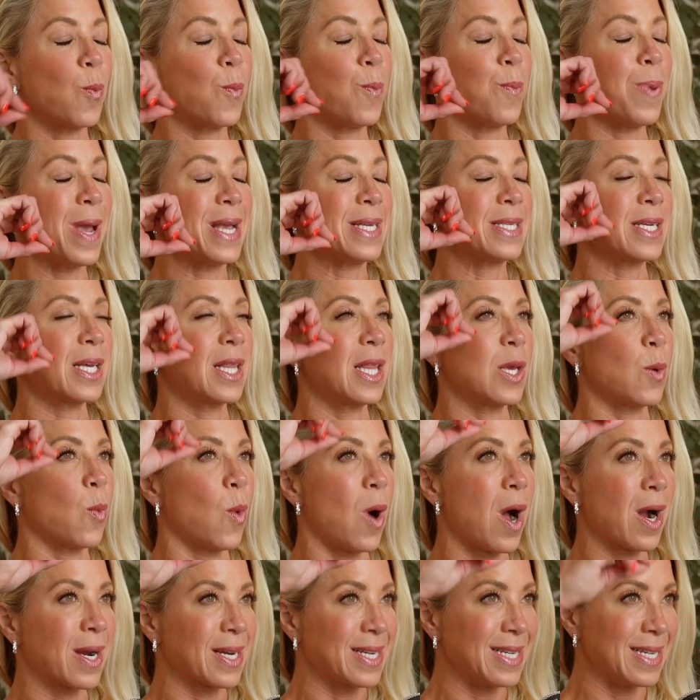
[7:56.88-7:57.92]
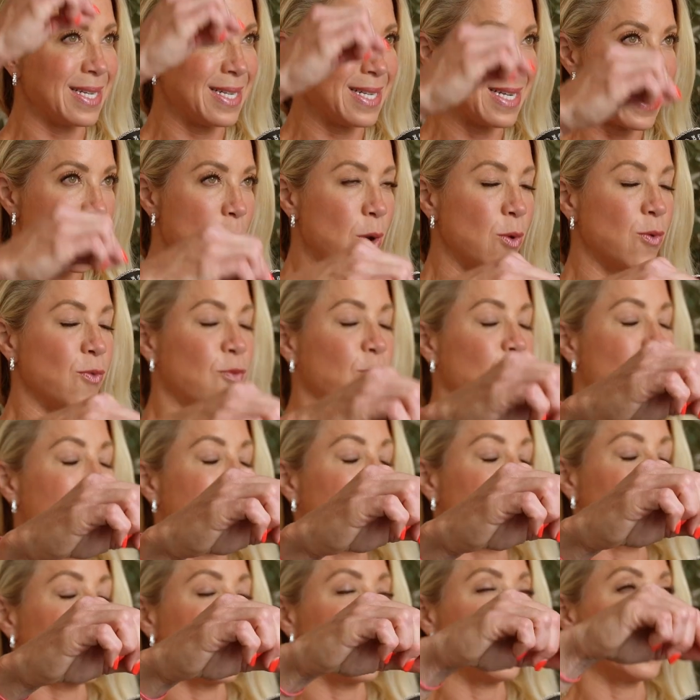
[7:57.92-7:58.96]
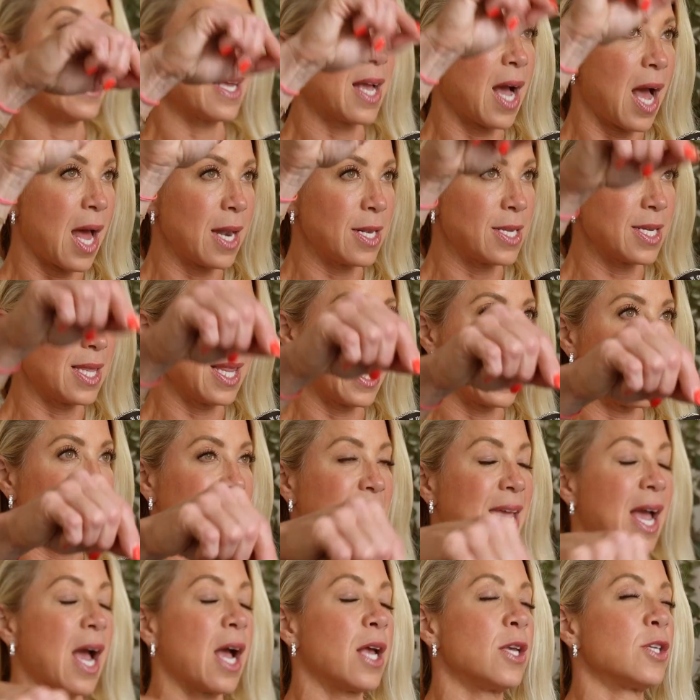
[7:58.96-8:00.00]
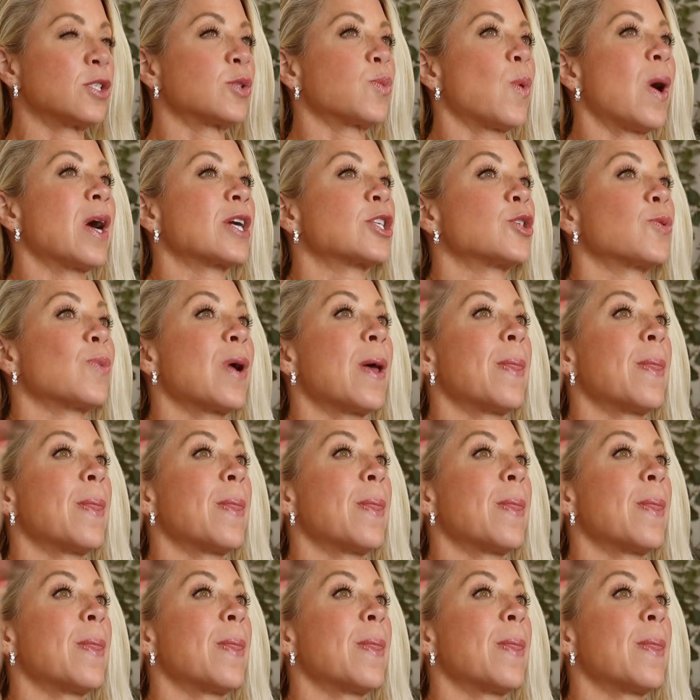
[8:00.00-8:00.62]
basically walked down Franklin, got to Lake of the Isles, walked around